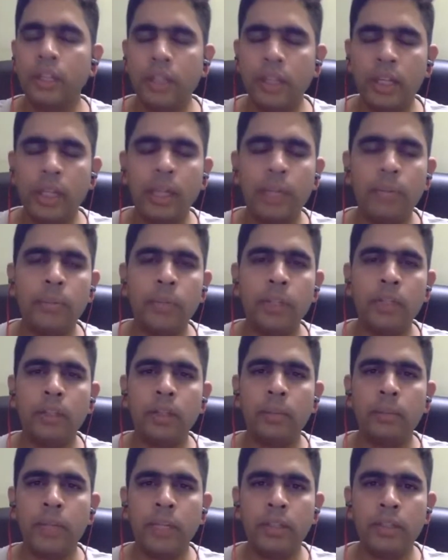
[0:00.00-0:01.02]
they helped me in
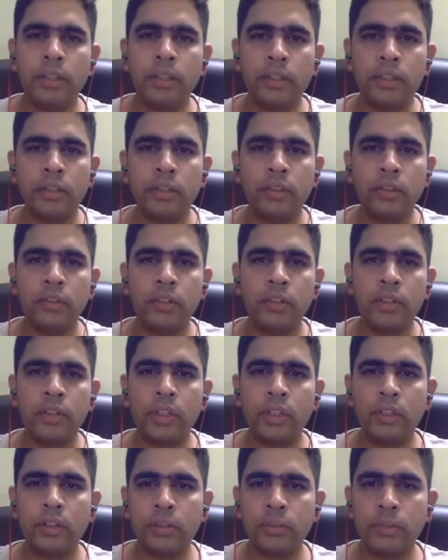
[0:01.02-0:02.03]
the basic stuff which
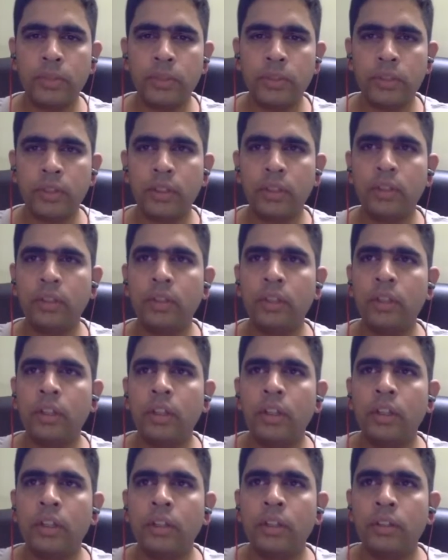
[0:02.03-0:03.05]
I was missing.
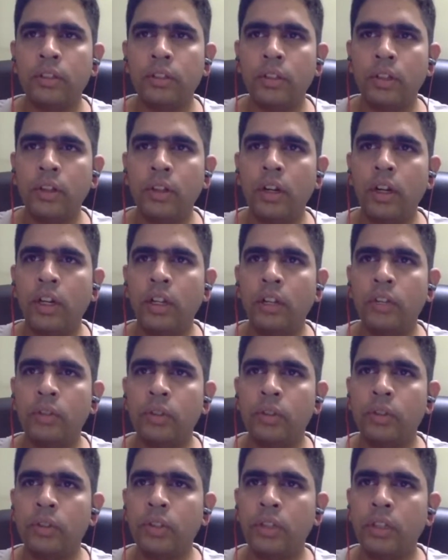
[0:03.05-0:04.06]
So I
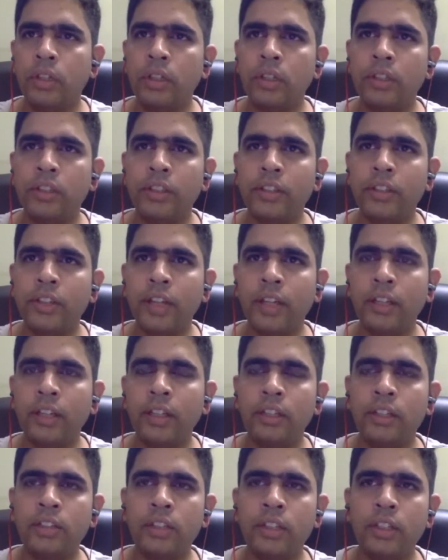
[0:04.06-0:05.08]
would thank
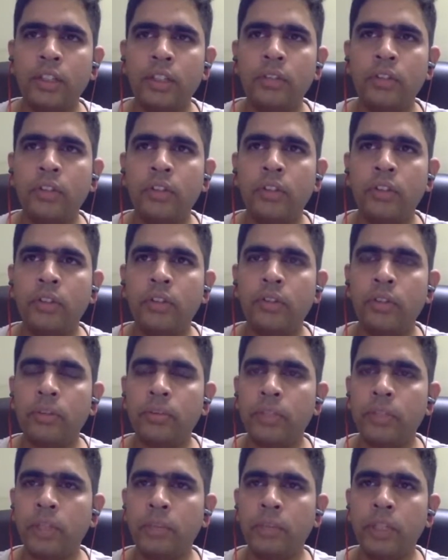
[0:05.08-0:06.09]
each and everyone from
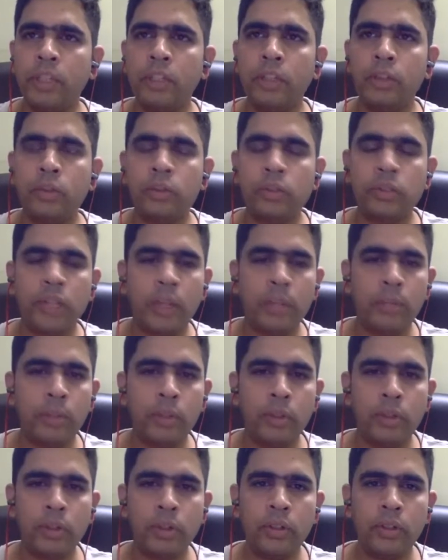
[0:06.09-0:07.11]
Jamil to
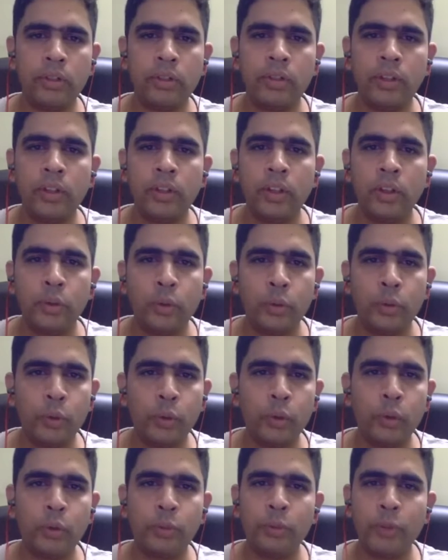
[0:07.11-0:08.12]
Samuel
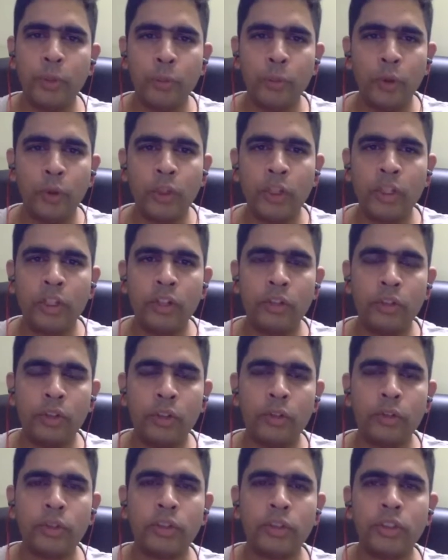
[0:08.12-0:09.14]
who took my mock
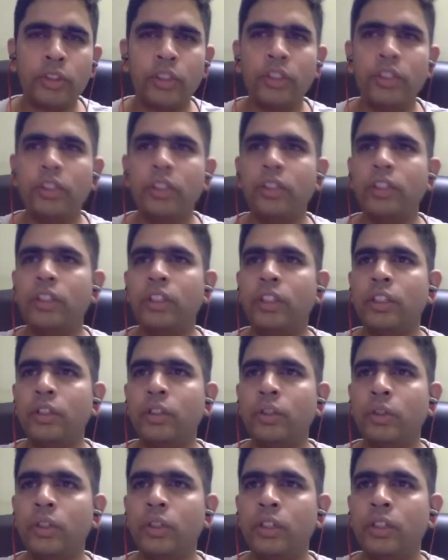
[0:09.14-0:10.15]
interviews,
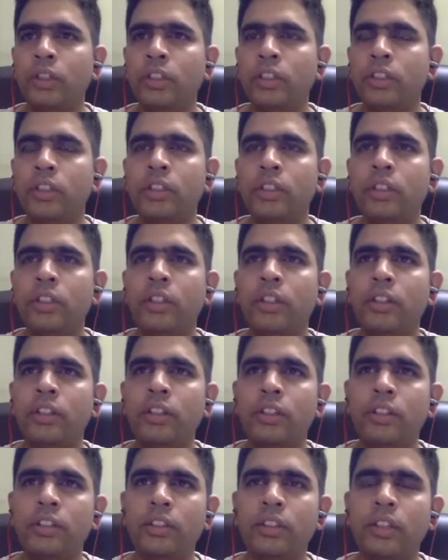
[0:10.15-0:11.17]
including Nishita,
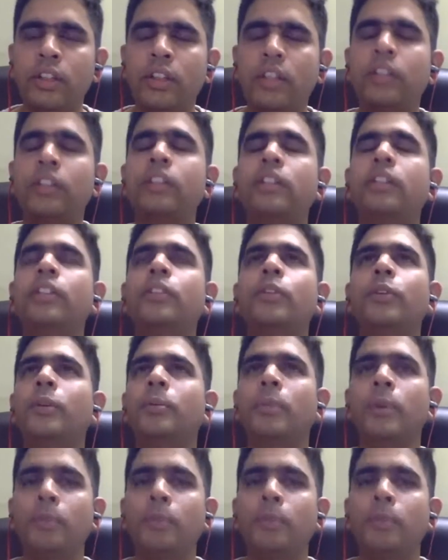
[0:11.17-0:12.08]
Nitish. I don't remember